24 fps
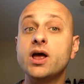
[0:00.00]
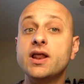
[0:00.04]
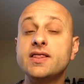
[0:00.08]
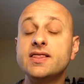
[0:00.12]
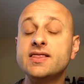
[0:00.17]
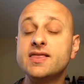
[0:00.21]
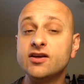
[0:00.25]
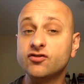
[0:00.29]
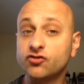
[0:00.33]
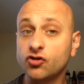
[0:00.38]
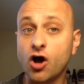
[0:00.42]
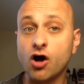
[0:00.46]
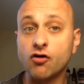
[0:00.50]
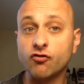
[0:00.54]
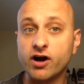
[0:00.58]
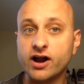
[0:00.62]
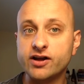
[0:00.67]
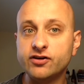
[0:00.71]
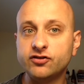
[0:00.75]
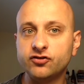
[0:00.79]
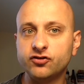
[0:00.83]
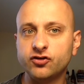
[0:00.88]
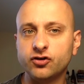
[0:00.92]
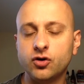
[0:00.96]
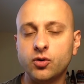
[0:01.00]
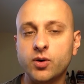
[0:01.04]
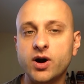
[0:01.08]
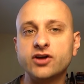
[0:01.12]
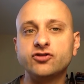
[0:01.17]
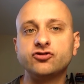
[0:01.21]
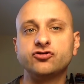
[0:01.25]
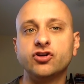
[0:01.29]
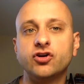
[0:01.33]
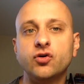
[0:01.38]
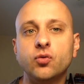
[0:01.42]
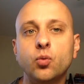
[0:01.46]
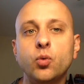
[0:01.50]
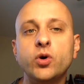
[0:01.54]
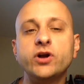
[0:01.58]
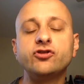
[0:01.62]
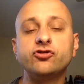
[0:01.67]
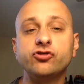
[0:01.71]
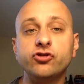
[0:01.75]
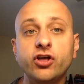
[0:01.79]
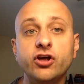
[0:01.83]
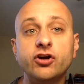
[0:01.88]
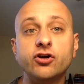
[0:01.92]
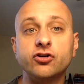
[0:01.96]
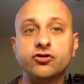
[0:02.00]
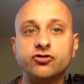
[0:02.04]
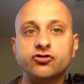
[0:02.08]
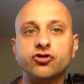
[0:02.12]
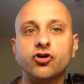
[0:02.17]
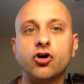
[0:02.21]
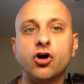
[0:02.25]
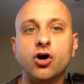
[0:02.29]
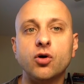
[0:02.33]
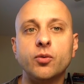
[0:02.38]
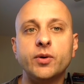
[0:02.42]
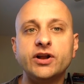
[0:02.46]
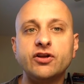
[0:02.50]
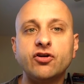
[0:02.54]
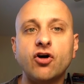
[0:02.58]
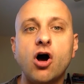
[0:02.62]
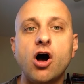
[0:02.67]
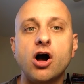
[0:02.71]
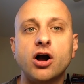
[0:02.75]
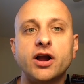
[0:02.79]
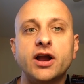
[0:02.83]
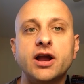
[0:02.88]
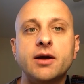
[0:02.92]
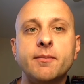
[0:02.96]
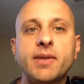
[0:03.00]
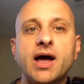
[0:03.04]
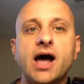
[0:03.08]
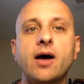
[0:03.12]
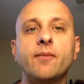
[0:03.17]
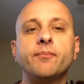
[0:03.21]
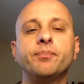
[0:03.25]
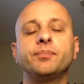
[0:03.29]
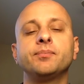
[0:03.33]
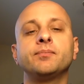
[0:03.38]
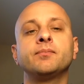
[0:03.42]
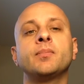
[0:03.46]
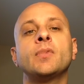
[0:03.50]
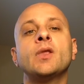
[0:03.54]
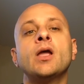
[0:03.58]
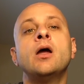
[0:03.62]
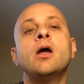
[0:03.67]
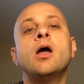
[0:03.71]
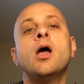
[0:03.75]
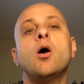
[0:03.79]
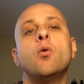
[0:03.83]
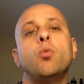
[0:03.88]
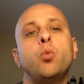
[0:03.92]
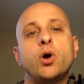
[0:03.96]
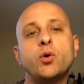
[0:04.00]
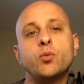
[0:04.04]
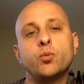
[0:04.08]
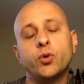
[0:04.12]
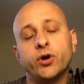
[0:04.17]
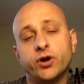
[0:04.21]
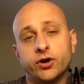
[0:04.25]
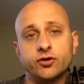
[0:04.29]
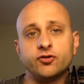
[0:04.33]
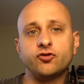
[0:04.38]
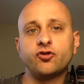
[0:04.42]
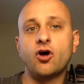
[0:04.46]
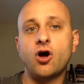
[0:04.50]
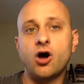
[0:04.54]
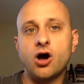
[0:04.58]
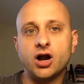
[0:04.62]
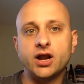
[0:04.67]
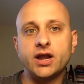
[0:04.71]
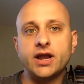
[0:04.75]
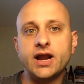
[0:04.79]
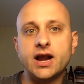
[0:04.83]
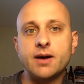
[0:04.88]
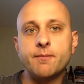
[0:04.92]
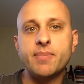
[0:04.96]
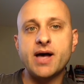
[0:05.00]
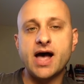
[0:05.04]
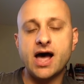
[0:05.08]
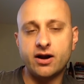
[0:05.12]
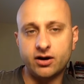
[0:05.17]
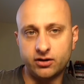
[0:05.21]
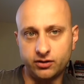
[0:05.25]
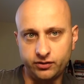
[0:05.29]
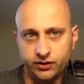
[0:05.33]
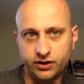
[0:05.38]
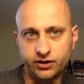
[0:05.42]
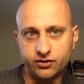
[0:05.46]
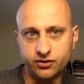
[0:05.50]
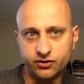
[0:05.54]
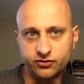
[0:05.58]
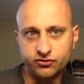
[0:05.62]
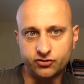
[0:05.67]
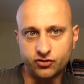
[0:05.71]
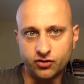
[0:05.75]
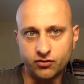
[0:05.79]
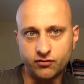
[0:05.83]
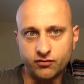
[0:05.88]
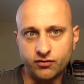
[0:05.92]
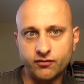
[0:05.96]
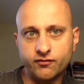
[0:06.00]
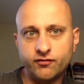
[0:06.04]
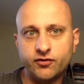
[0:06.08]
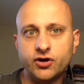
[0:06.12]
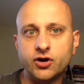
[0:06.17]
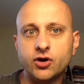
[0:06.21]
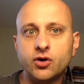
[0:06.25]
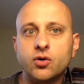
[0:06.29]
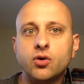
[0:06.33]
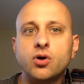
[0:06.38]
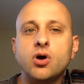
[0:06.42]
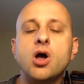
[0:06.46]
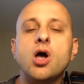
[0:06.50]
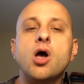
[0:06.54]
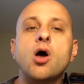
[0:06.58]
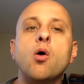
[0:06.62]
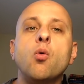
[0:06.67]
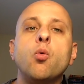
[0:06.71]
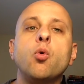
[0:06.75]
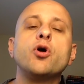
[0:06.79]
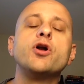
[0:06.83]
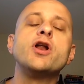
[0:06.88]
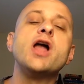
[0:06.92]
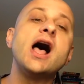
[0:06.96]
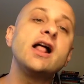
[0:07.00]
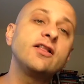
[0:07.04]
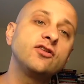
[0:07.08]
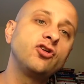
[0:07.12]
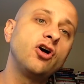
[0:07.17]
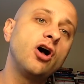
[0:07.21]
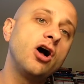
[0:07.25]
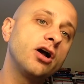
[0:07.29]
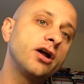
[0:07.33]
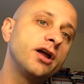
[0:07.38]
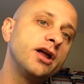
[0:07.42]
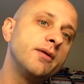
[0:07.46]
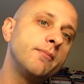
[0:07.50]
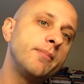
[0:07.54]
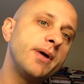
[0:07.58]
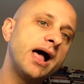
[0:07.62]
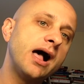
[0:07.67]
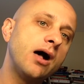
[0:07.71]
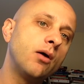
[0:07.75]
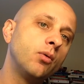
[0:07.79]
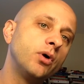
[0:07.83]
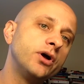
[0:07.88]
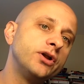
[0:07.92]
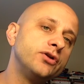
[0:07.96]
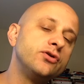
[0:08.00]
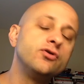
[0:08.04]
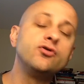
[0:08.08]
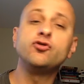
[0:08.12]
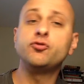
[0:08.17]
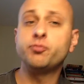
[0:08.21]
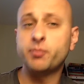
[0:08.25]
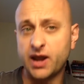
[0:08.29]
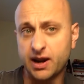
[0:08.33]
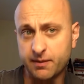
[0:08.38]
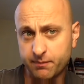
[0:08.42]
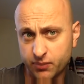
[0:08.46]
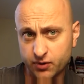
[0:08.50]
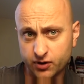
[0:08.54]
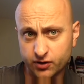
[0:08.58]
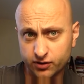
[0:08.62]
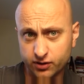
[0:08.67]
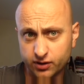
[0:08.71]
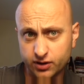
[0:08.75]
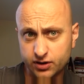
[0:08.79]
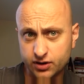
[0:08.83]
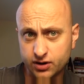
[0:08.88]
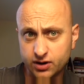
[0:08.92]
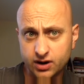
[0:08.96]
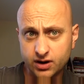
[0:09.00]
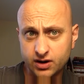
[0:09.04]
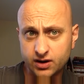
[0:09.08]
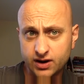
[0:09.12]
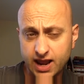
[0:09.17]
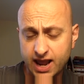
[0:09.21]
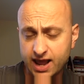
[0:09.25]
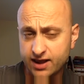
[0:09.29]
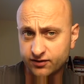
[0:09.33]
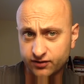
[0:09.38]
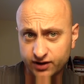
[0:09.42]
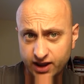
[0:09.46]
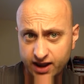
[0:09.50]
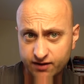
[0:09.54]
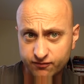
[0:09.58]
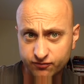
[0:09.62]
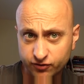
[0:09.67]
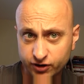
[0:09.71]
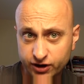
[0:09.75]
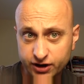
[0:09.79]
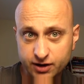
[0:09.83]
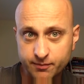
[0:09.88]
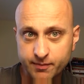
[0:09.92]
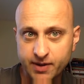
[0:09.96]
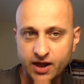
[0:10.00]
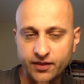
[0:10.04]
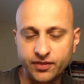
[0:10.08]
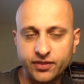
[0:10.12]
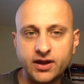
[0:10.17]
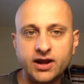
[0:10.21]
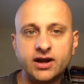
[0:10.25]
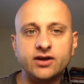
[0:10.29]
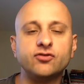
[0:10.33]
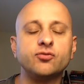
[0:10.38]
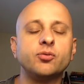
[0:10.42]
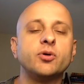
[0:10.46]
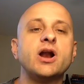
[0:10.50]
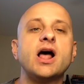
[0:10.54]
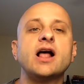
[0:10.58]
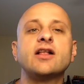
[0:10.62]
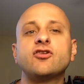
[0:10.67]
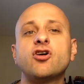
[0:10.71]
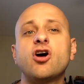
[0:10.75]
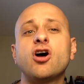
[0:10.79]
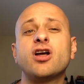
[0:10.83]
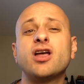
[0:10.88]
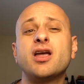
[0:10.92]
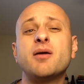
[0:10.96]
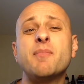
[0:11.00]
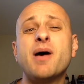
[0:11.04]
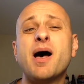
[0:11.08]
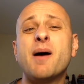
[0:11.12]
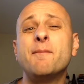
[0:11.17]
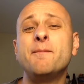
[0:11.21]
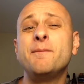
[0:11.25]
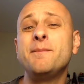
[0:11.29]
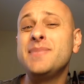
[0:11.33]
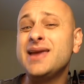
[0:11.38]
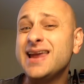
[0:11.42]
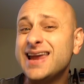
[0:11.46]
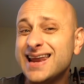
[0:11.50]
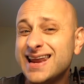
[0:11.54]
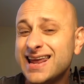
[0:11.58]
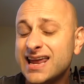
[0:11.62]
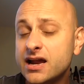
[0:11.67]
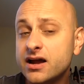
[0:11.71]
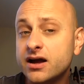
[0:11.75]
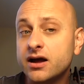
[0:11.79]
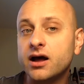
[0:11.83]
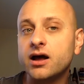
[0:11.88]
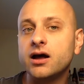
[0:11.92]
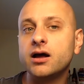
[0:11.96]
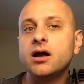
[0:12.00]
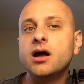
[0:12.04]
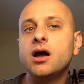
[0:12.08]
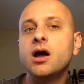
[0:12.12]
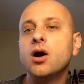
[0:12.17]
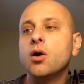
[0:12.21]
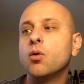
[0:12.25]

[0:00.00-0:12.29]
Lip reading: This all raises a question. Which literature are we talking about? When we're talking about a literature review, we're not talking about what newspaper have written about things. We're not talking about media.